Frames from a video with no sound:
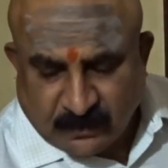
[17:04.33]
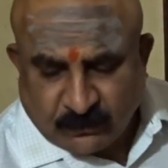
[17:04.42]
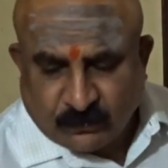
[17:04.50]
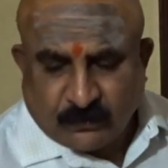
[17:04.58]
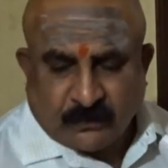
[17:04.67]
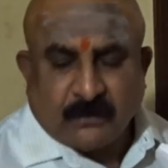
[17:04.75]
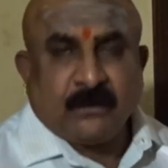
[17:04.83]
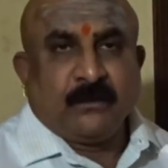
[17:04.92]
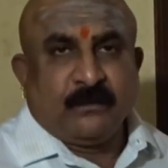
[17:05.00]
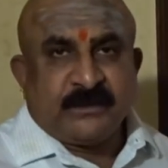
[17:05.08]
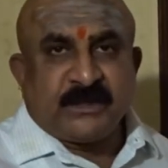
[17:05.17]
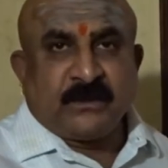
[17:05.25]
Now
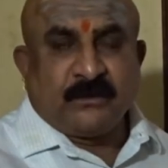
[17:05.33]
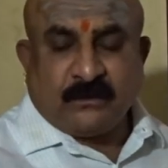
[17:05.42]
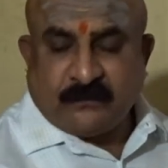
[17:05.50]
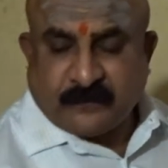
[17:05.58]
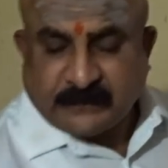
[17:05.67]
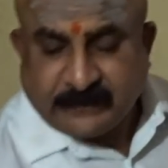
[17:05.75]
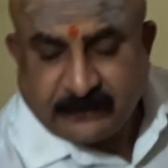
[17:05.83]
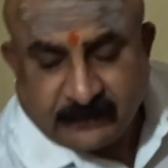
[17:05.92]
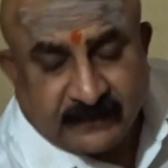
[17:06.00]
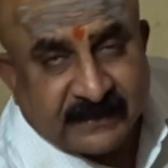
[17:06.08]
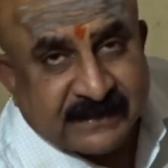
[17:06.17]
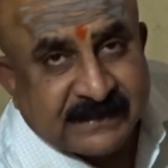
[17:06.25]
we shall go for
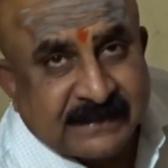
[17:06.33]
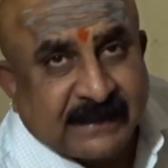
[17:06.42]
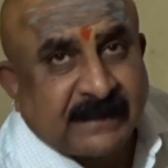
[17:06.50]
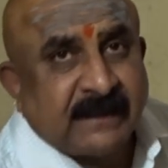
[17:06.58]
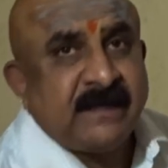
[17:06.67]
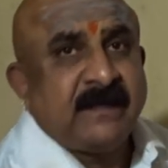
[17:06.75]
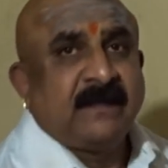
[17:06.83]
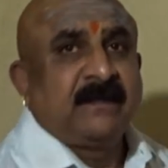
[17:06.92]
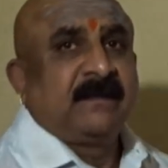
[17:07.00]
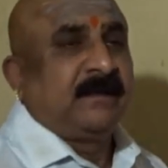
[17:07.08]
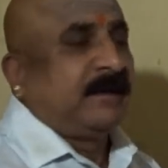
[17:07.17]
the second